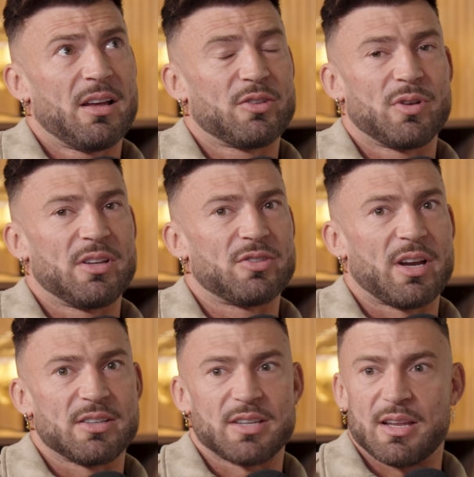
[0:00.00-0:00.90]
It's really
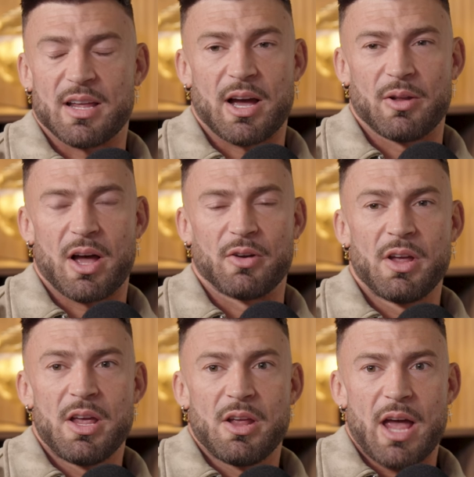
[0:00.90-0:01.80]
strange saying that out loud.
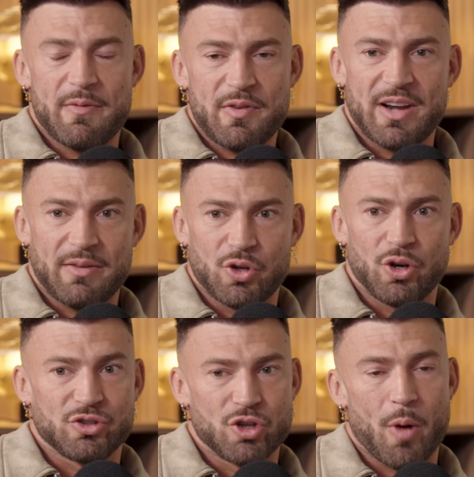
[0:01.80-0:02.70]
Everything I've
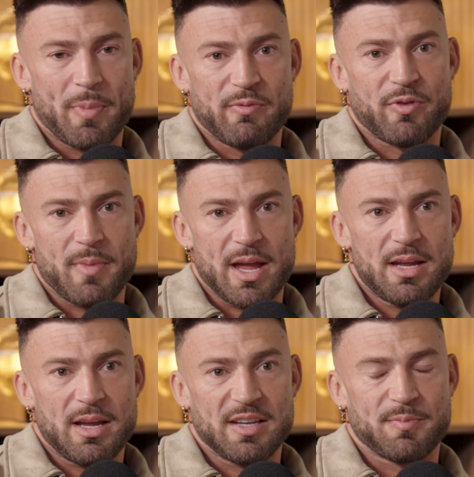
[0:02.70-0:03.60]
done has not been for
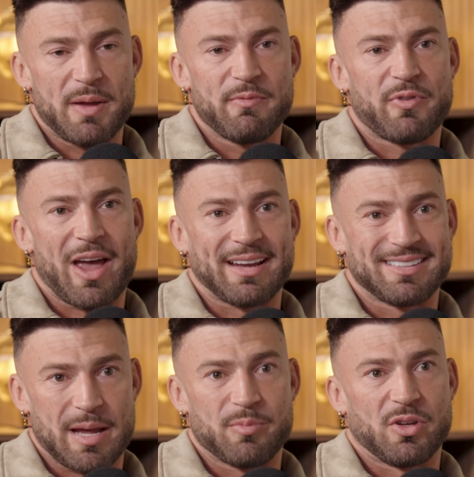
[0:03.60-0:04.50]
me. It's been for
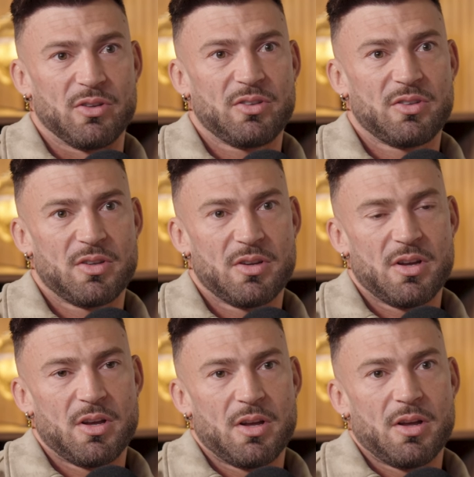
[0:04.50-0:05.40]
acceptance.
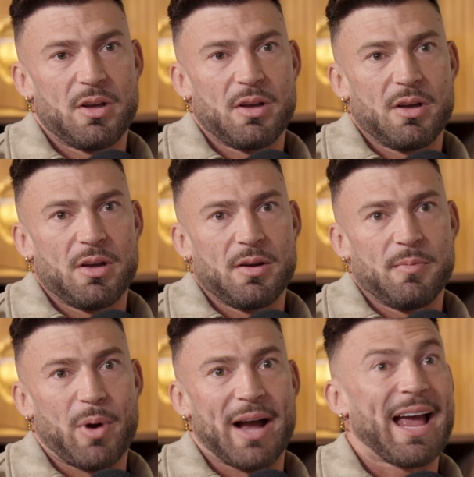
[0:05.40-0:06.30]

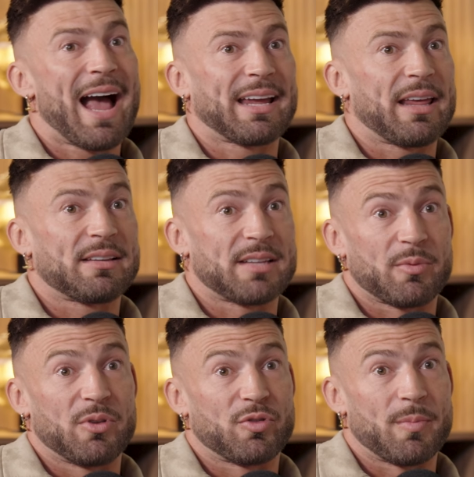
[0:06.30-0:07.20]
But I can't get
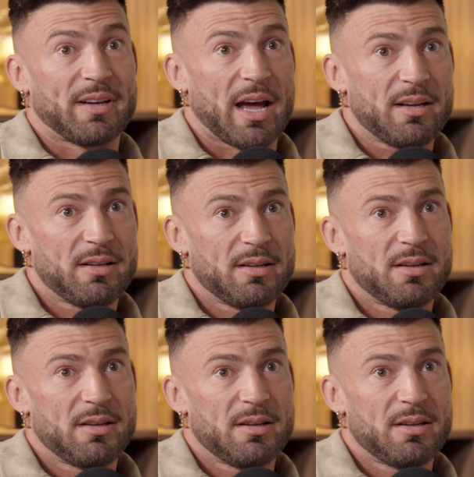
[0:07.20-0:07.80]
acceptance from my dad,